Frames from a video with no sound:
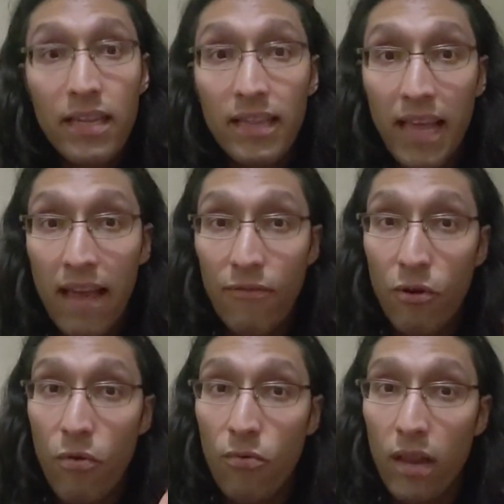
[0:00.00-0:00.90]
They have their
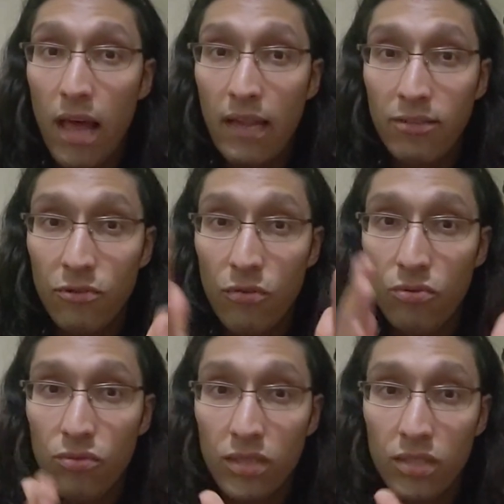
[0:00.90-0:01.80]
own lines, their own
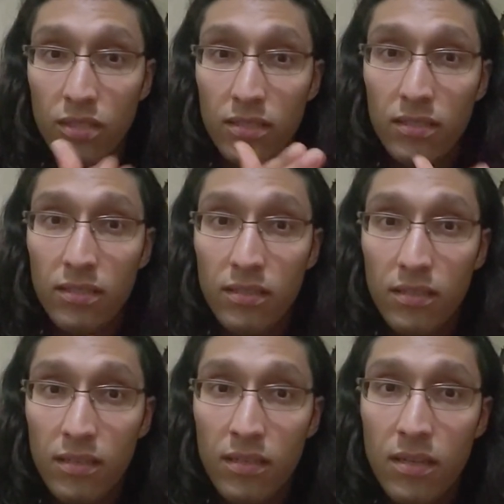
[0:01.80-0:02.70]
traditions,
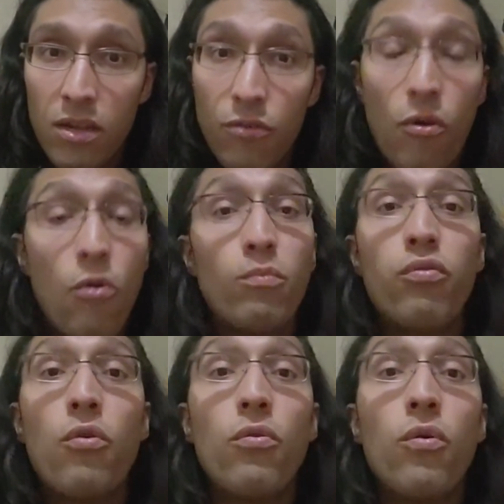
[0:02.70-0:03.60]
their own
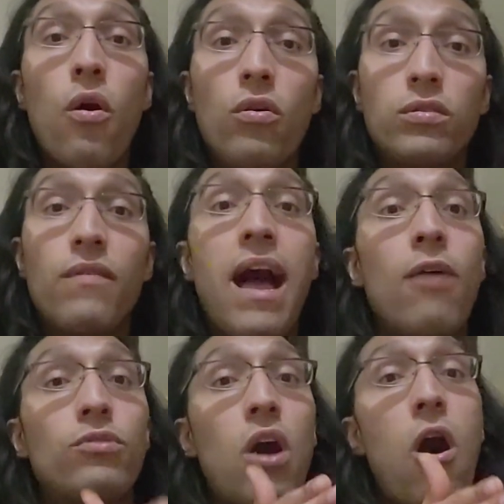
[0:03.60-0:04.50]
protocols of
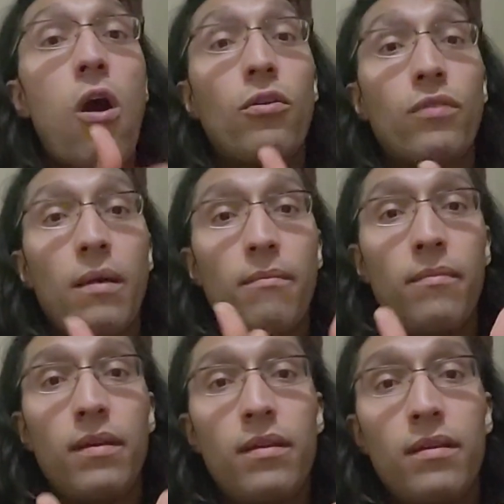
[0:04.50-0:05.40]
how to honor them,
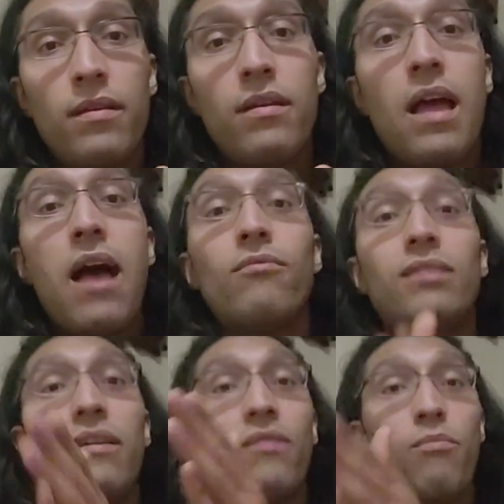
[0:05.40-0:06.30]
how to
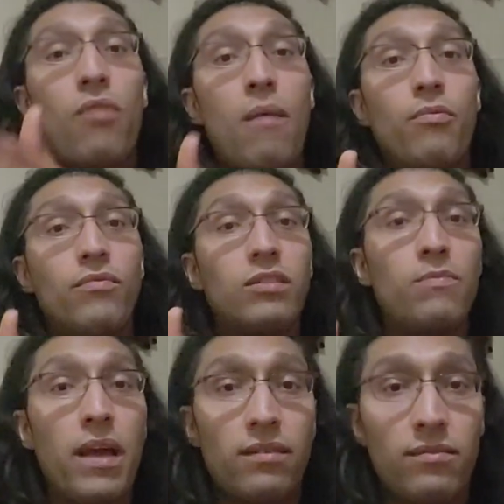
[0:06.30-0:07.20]
give them proper
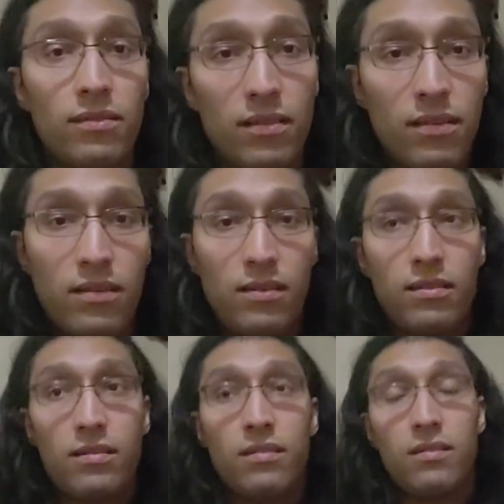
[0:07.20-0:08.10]
respects.
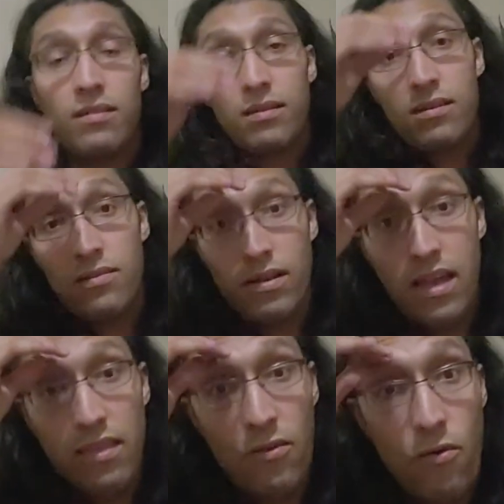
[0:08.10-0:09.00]

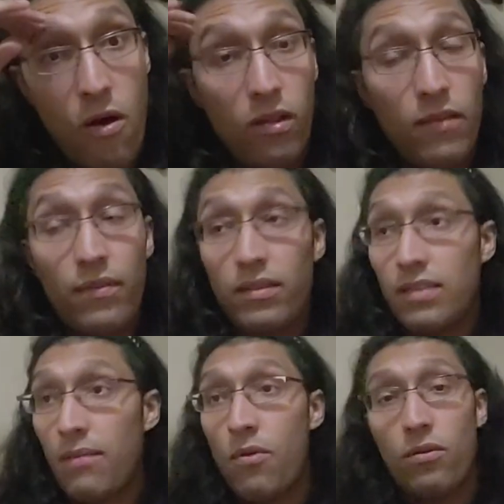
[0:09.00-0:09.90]
Okay, they don't all live on the
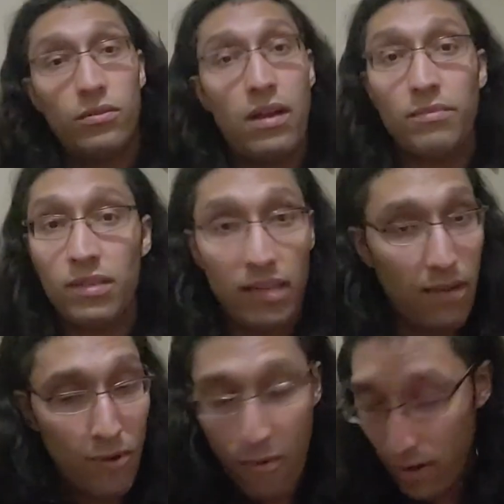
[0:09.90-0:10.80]
same altar. I'm just going to
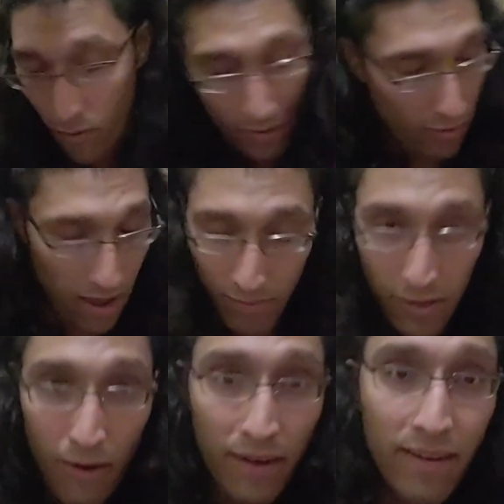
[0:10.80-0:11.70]
keep going and going and going. I'm
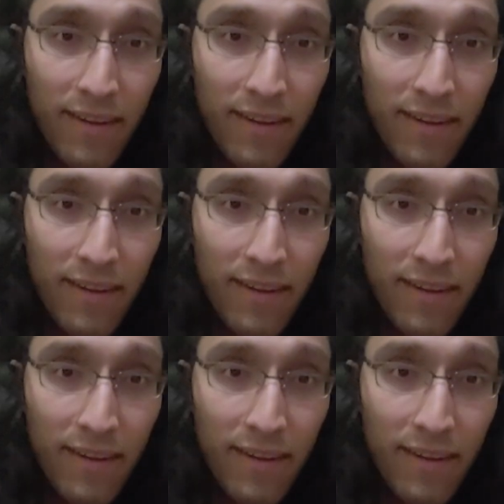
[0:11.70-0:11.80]
sorry.